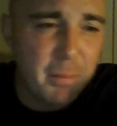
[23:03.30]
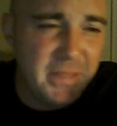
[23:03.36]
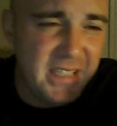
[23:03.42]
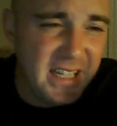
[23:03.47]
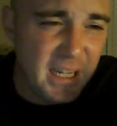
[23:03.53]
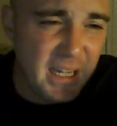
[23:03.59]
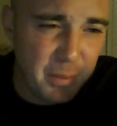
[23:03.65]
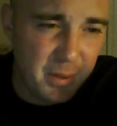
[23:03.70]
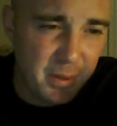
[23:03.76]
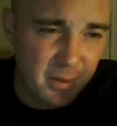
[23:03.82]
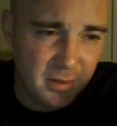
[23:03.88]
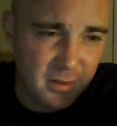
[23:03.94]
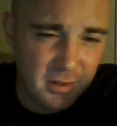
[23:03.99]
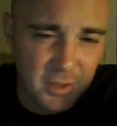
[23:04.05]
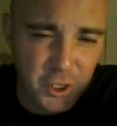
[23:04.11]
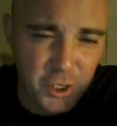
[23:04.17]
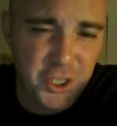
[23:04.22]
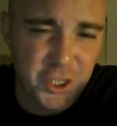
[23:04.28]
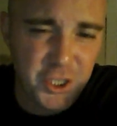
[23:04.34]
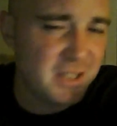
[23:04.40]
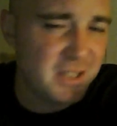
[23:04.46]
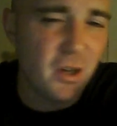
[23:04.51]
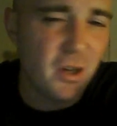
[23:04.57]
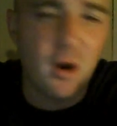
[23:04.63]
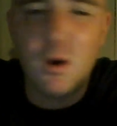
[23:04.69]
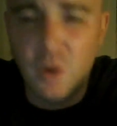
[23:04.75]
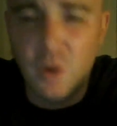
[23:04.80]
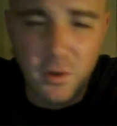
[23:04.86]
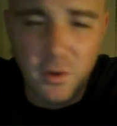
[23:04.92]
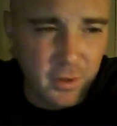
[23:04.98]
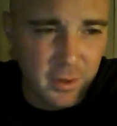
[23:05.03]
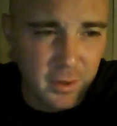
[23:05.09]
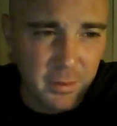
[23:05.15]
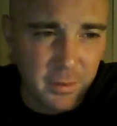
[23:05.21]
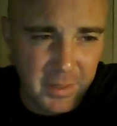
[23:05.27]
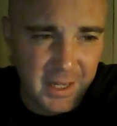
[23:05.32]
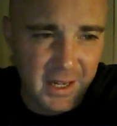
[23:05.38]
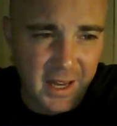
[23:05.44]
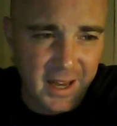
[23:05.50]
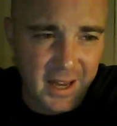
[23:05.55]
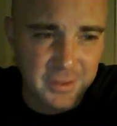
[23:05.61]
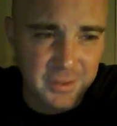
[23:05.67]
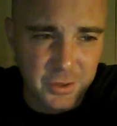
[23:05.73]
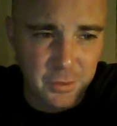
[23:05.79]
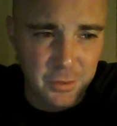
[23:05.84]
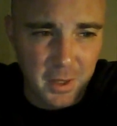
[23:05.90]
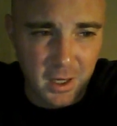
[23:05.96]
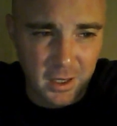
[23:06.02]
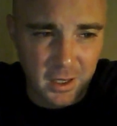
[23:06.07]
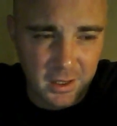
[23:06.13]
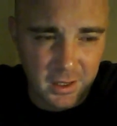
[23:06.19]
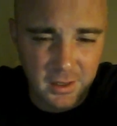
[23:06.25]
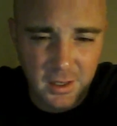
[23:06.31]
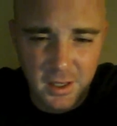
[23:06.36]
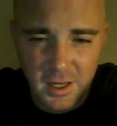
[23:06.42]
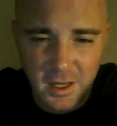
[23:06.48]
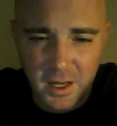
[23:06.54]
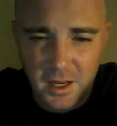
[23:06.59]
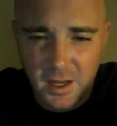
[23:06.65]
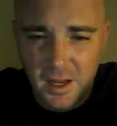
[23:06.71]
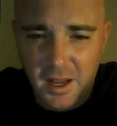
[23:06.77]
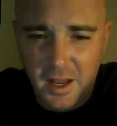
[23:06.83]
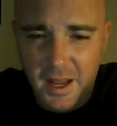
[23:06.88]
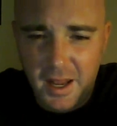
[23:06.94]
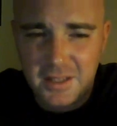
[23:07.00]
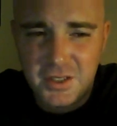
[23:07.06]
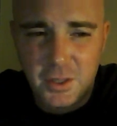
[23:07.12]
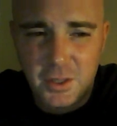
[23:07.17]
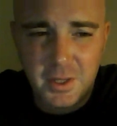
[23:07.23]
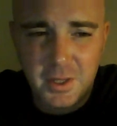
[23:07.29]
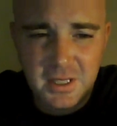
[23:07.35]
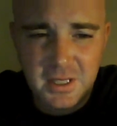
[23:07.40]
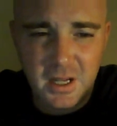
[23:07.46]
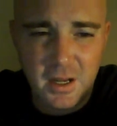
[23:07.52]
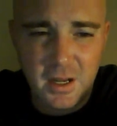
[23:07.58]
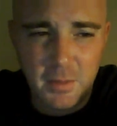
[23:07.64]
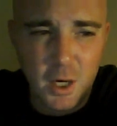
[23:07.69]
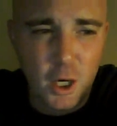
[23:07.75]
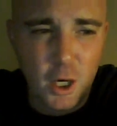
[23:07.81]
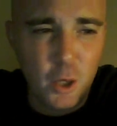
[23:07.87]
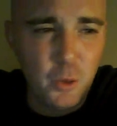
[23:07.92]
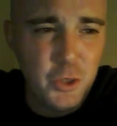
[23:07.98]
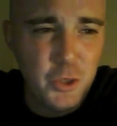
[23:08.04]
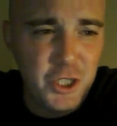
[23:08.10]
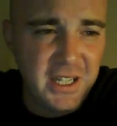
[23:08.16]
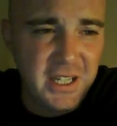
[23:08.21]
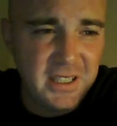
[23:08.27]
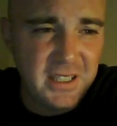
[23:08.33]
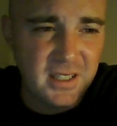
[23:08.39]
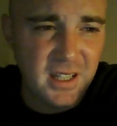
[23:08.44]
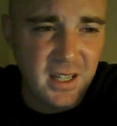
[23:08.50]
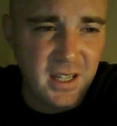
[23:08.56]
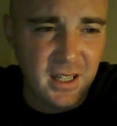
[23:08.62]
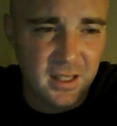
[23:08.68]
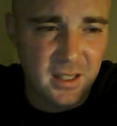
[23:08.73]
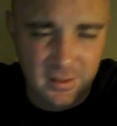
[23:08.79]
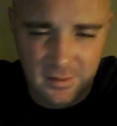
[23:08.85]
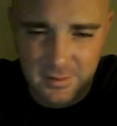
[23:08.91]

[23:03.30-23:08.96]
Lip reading: Deep shits all over Biggie and Tupac, and so does OGC.